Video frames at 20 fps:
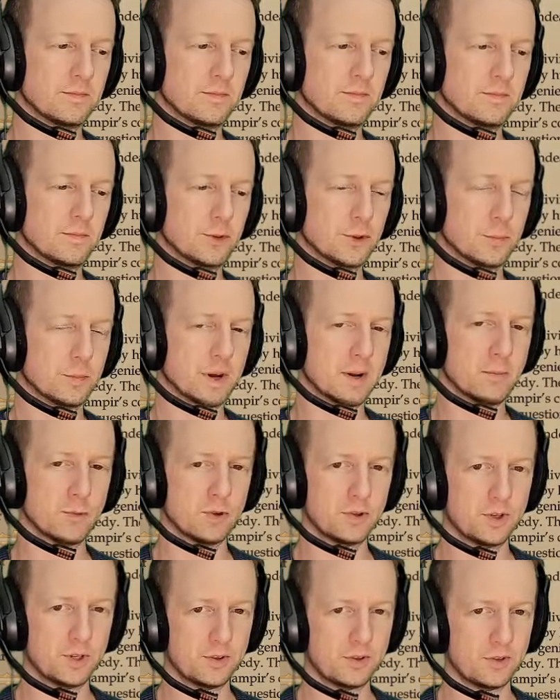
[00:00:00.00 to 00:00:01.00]
Should have paid
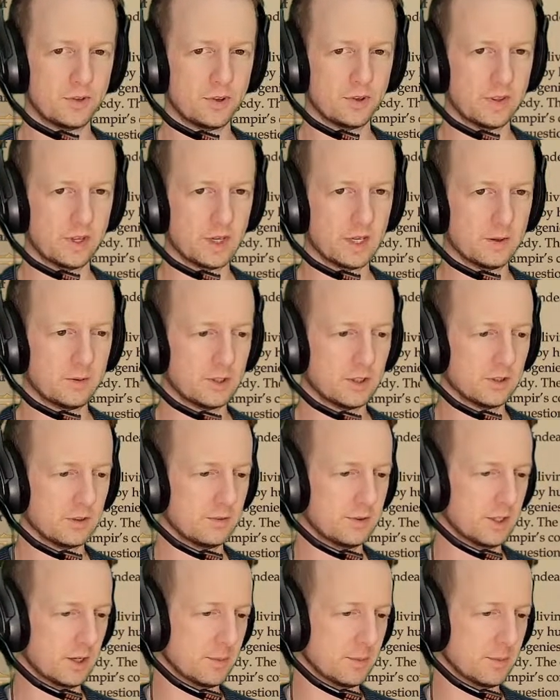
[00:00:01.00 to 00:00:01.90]
more attention to the artwork. We're